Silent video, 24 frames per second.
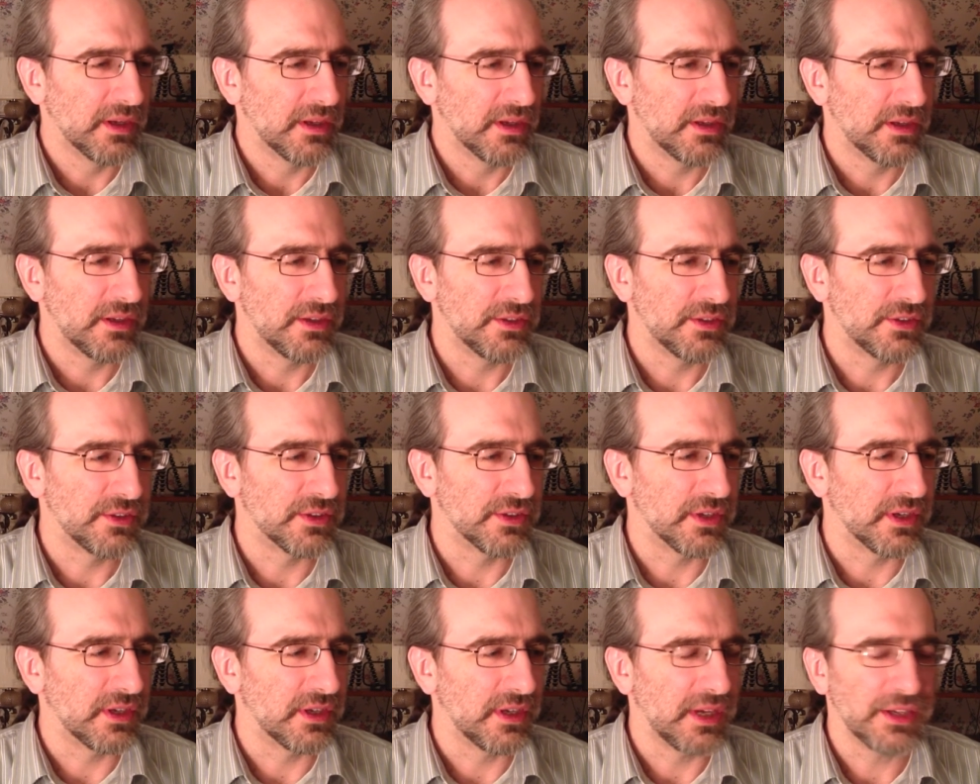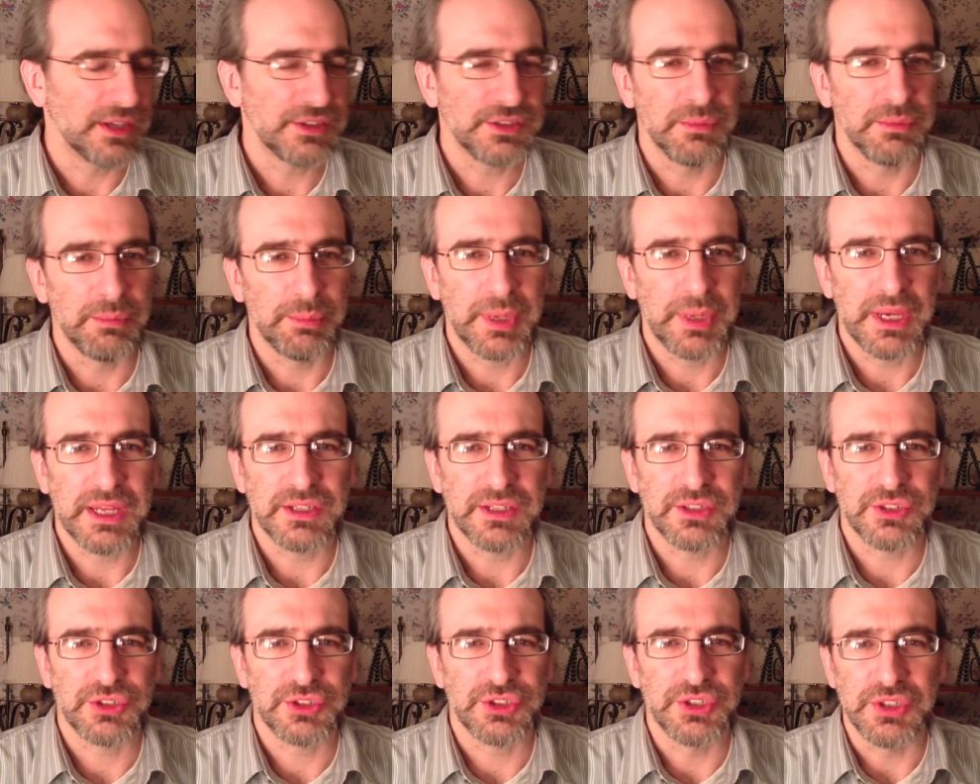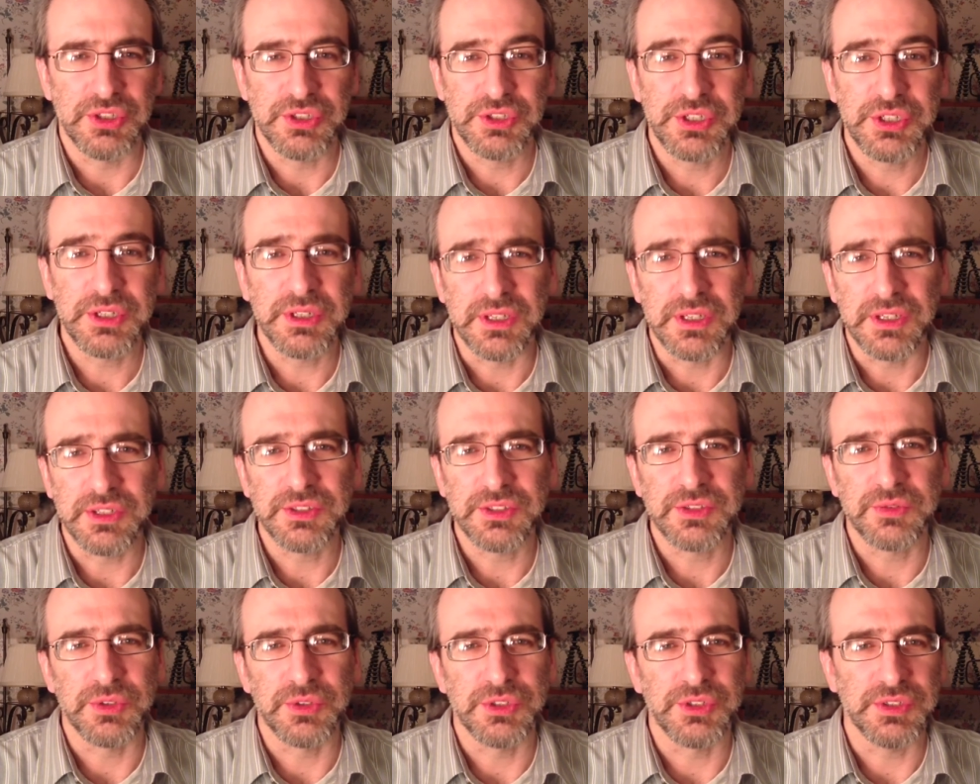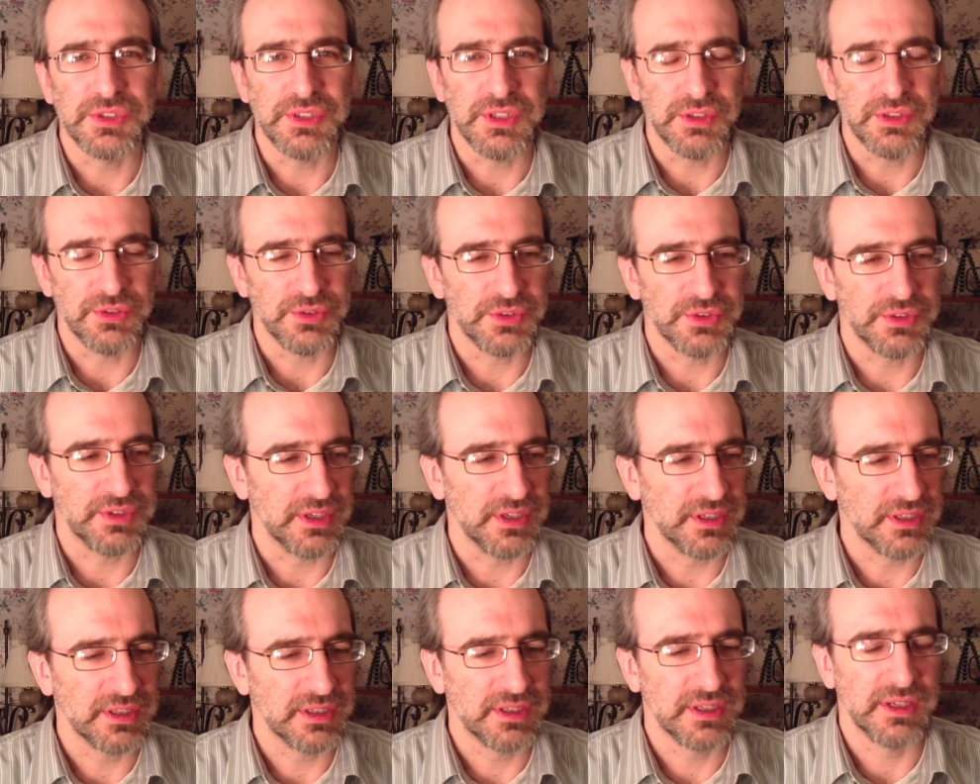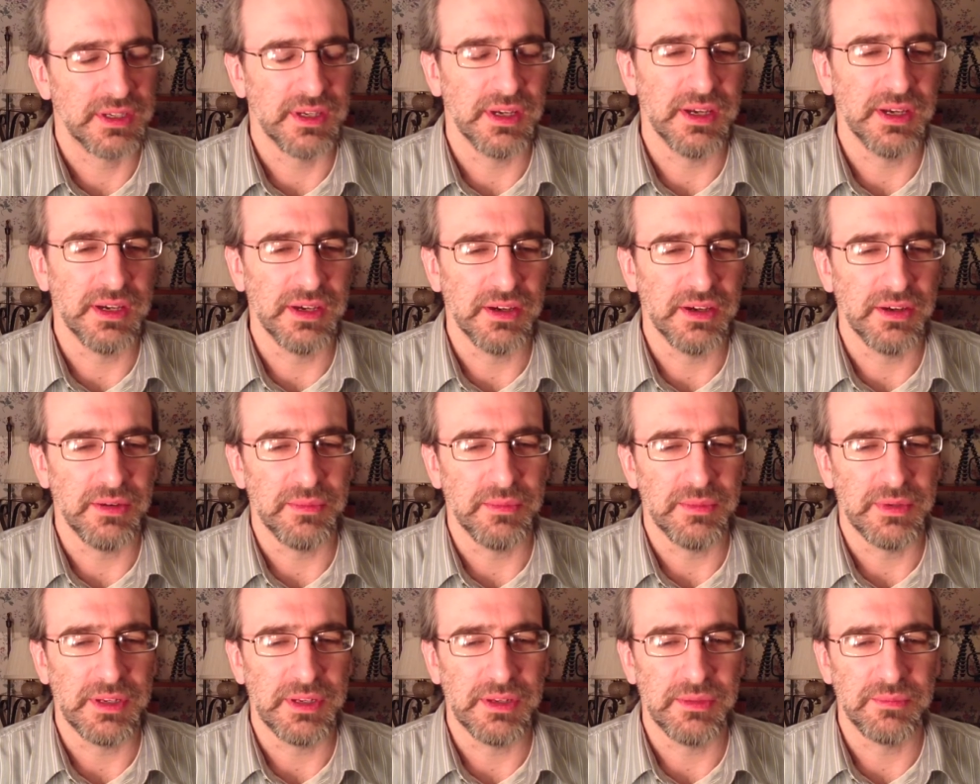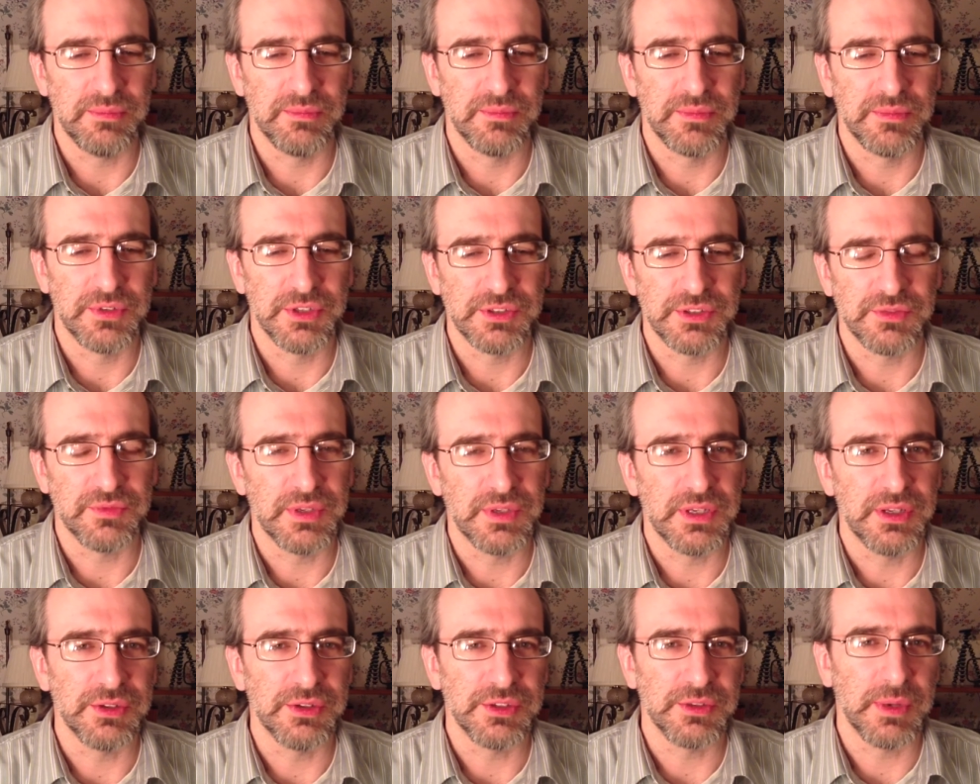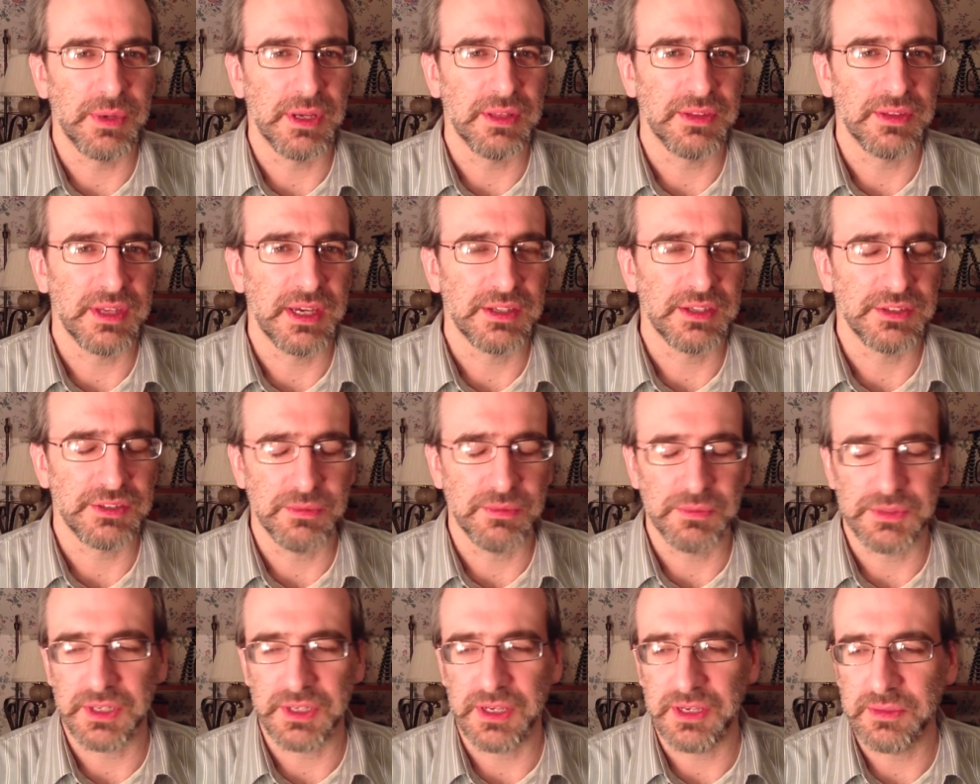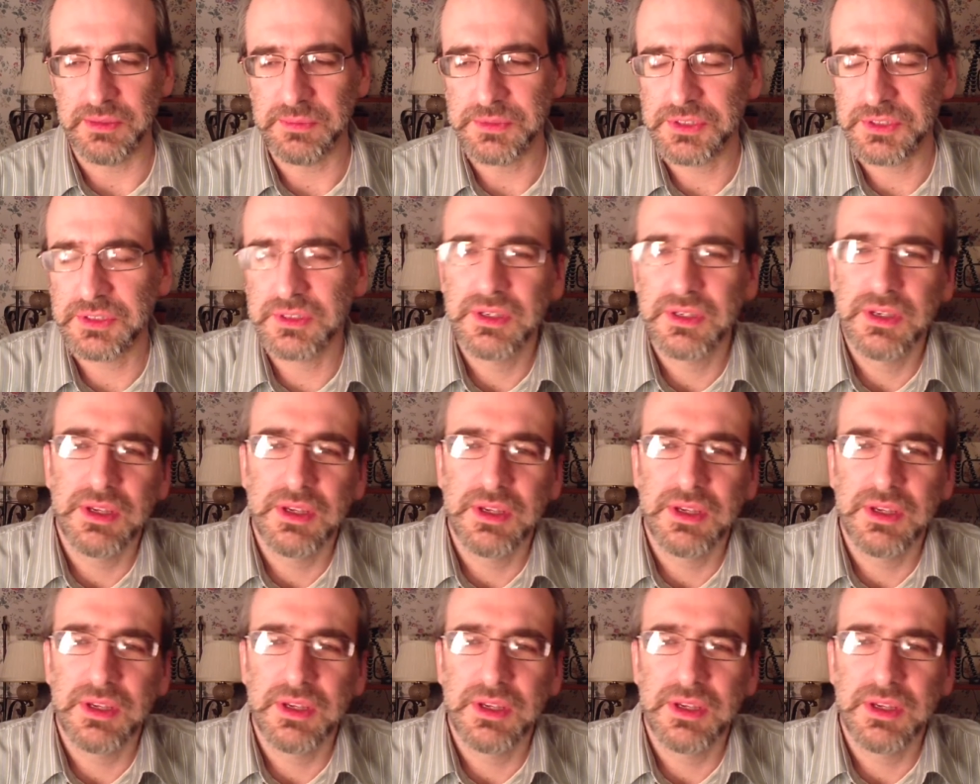He has some pet chinchillas, which is interesting, and he does videos about that sometimes.